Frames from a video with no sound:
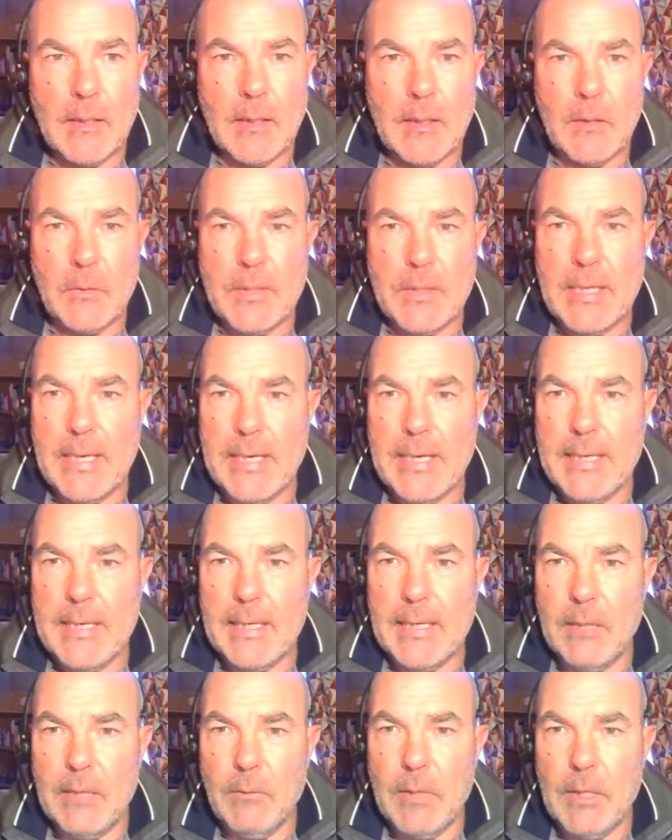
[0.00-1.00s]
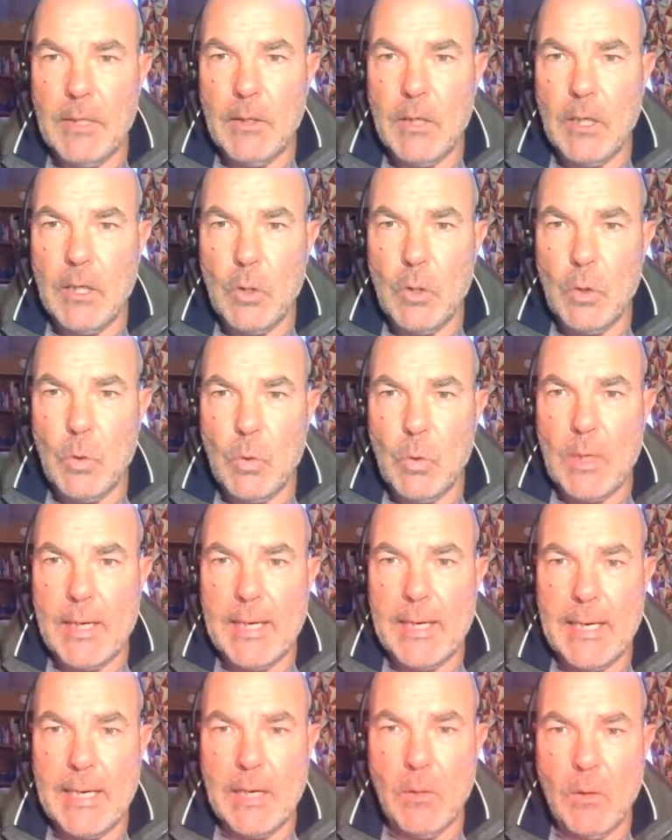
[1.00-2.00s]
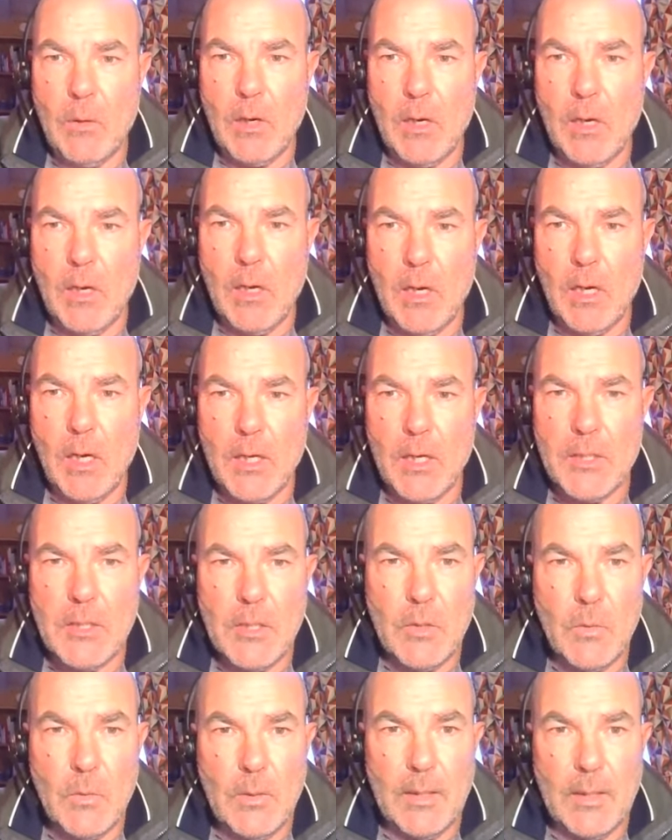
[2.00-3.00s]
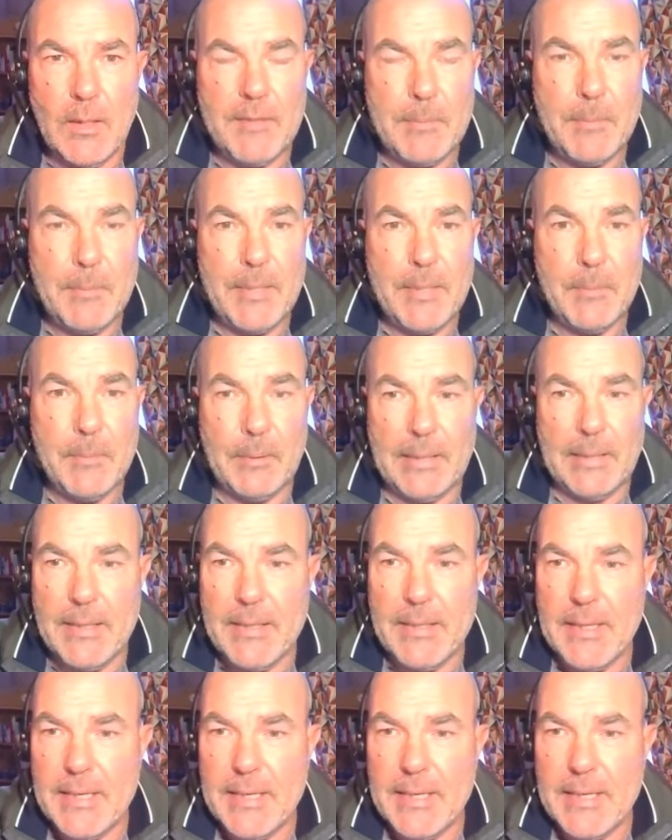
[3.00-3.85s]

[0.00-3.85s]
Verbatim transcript: Okay, hello, hello, hello. How are you, lovely people out